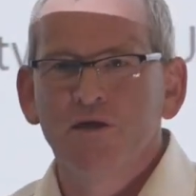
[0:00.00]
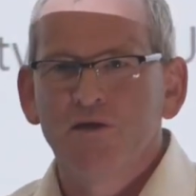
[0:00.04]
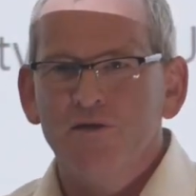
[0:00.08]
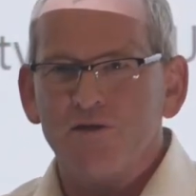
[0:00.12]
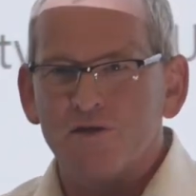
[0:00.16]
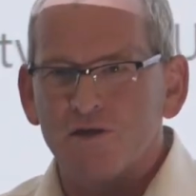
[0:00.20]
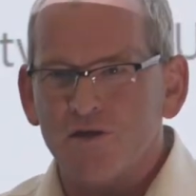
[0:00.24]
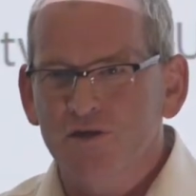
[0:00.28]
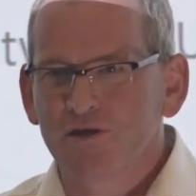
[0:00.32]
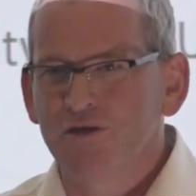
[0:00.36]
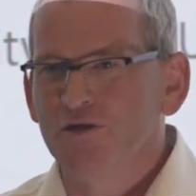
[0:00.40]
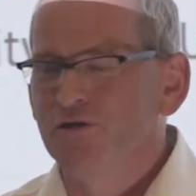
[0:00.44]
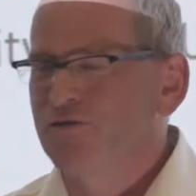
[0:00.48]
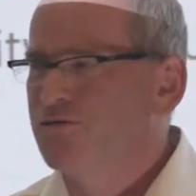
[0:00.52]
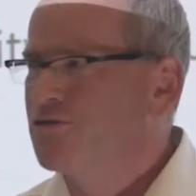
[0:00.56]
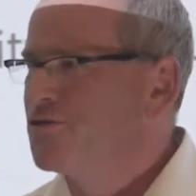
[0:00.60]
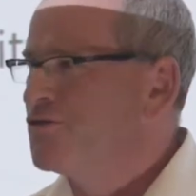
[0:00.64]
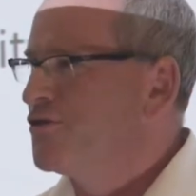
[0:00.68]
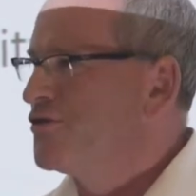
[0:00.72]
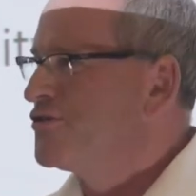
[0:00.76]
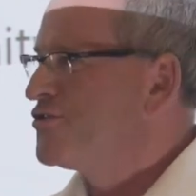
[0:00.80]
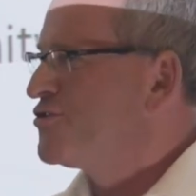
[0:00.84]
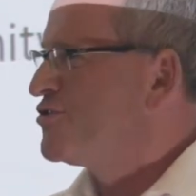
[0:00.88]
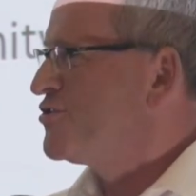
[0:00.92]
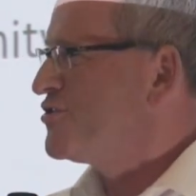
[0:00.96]
the acute
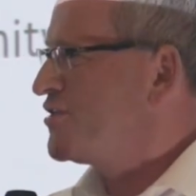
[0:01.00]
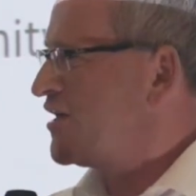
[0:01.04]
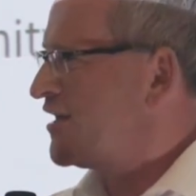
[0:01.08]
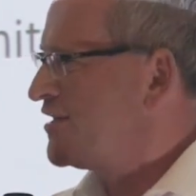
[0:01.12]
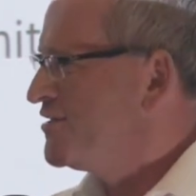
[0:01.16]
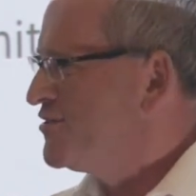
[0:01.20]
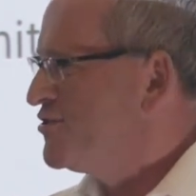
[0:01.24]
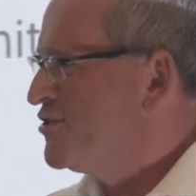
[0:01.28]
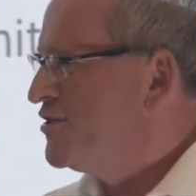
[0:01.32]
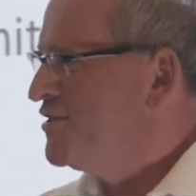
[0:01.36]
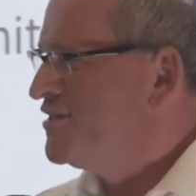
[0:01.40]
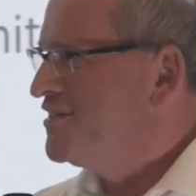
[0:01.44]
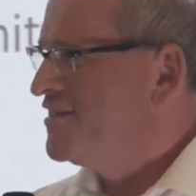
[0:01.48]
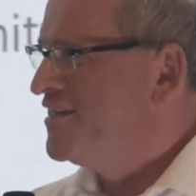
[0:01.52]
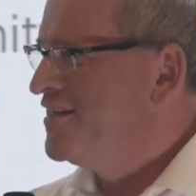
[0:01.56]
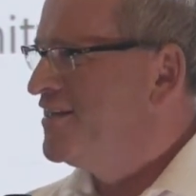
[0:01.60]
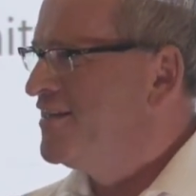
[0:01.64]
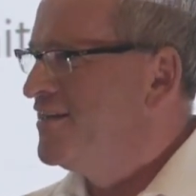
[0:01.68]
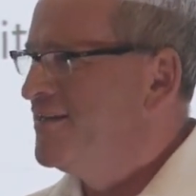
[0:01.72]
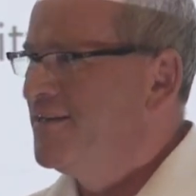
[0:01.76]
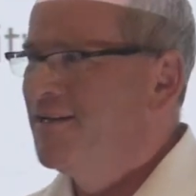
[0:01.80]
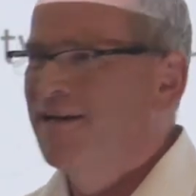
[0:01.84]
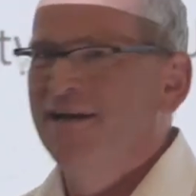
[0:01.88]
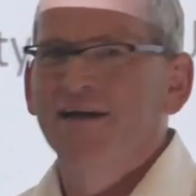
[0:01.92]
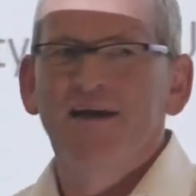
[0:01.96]
trusts and
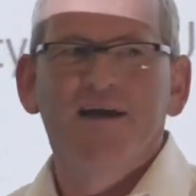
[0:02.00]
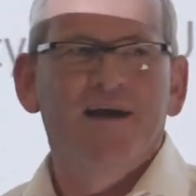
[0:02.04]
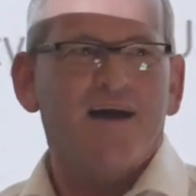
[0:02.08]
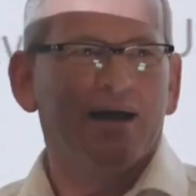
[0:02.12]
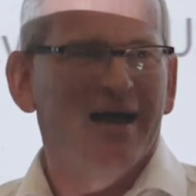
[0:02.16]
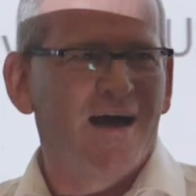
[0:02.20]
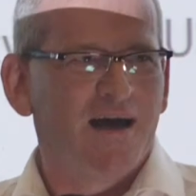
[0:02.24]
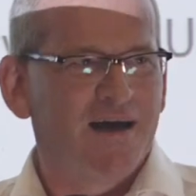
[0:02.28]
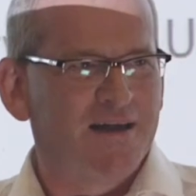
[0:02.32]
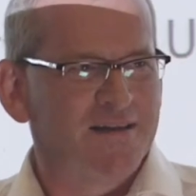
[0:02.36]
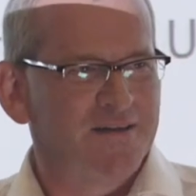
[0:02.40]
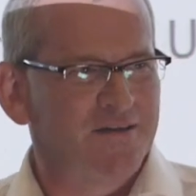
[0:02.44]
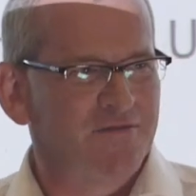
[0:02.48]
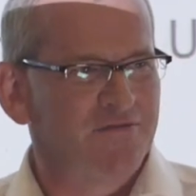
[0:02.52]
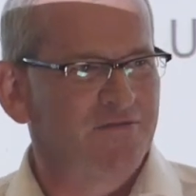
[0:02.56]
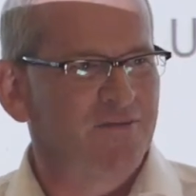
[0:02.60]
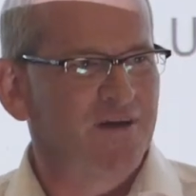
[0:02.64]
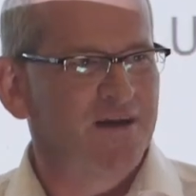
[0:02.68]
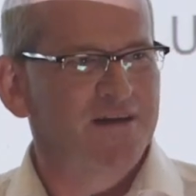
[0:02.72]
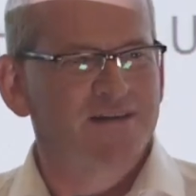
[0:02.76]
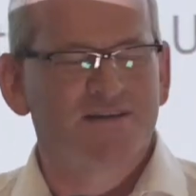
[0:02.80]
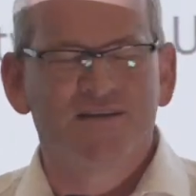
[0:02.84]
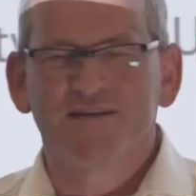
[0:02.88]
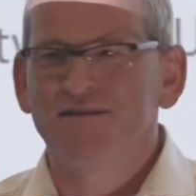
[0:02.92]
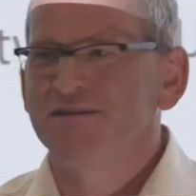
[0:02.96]
GDE and the
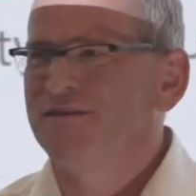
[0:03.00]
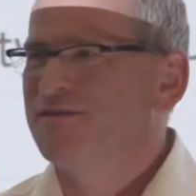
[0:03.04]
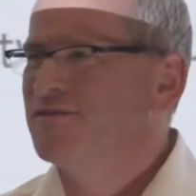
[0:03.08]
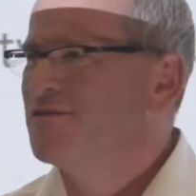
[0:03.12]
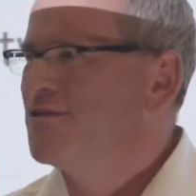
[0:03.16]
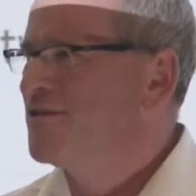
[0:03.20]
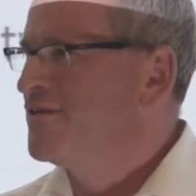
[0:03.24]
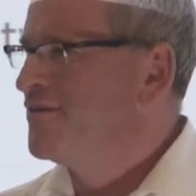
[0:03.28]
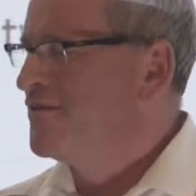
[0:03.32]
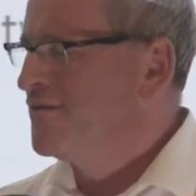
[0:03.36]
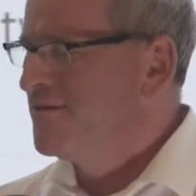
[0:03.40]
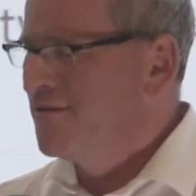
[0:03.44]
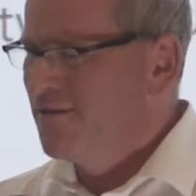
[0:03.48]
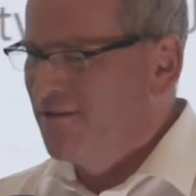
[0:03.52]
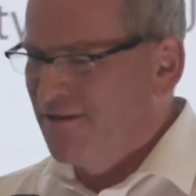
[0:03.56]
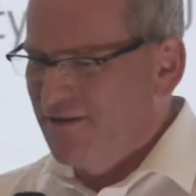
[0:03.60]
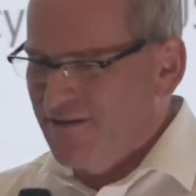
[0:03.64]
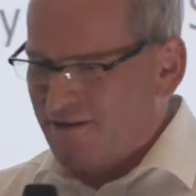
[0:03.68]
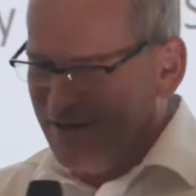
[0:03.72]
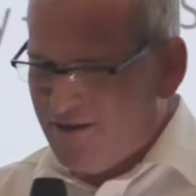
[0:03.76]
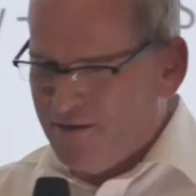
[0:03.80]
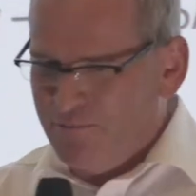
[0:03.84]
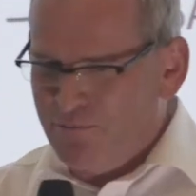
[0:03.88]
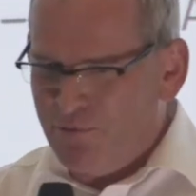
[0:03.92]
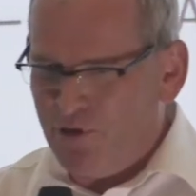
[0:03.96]
fact that there's a
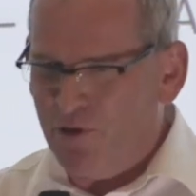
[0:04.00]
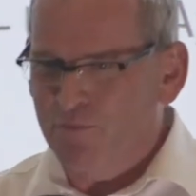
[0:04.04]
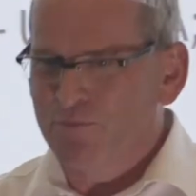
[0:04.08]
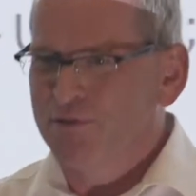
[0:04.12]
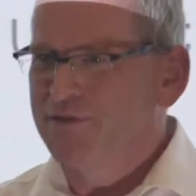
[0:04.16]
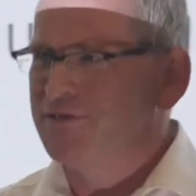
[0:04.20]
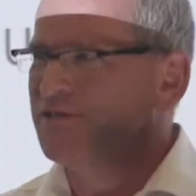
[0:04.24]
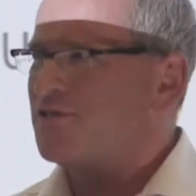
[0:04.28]
proper